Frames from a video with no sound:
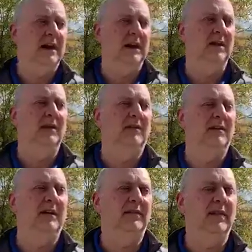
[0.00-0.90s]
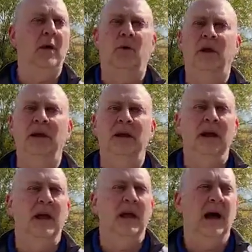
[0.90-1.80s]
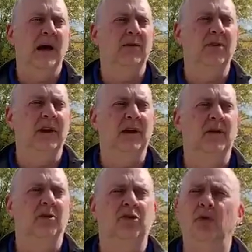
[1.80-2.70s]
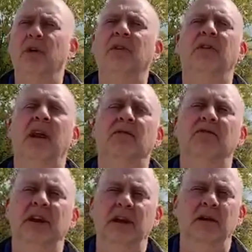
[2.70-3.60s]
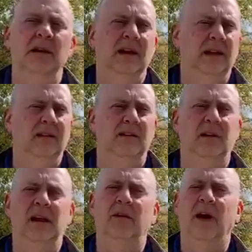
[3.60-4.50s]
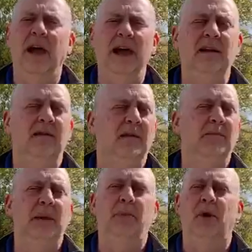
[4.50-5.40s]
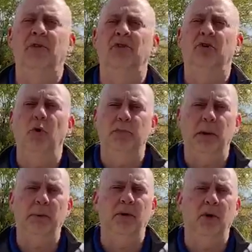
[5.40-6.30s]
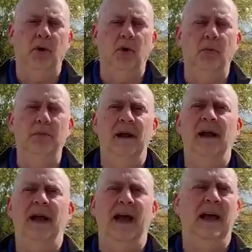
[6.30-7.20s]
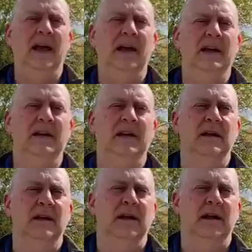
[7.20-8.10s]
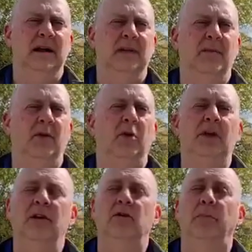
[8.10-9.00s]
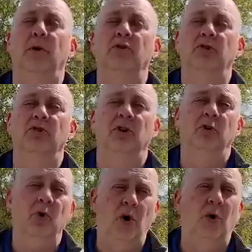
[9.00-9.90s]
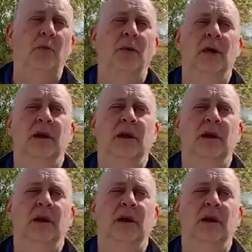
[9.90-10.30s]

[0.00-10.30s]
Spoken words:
in this season that we're in, I was thinking there's two things that I've seen. Is either A, some people are just cooped up in their home and they're looking to purchase a new home